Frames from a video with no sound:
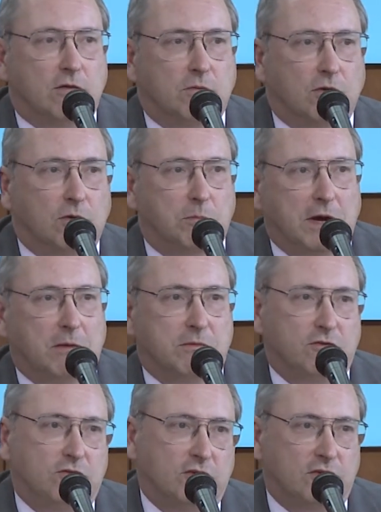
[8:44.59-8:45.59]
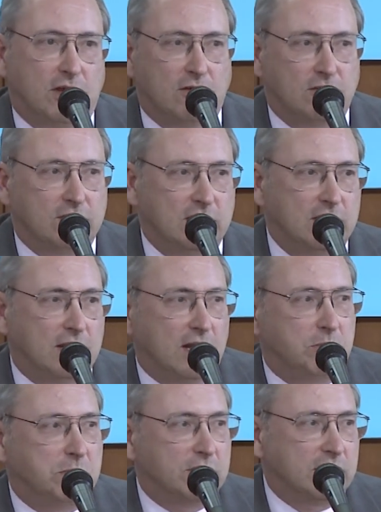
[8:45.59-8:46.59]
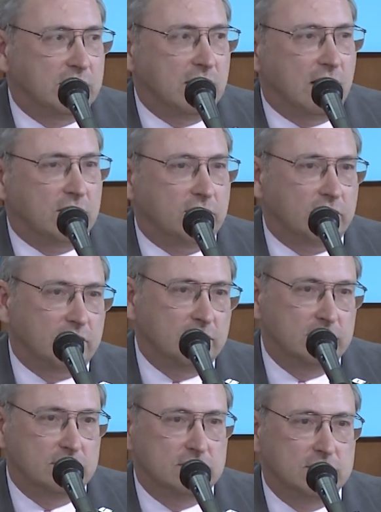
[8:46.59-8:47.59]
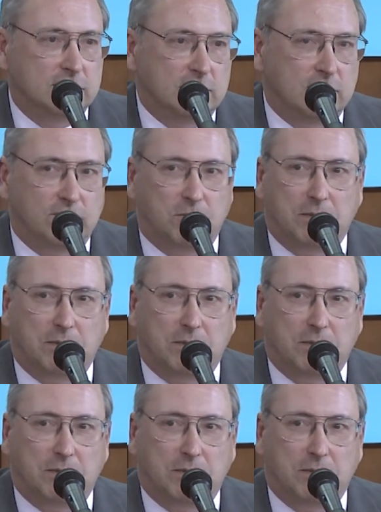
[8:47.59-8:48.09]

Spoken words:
where Obama's just guaranteed $9 billion for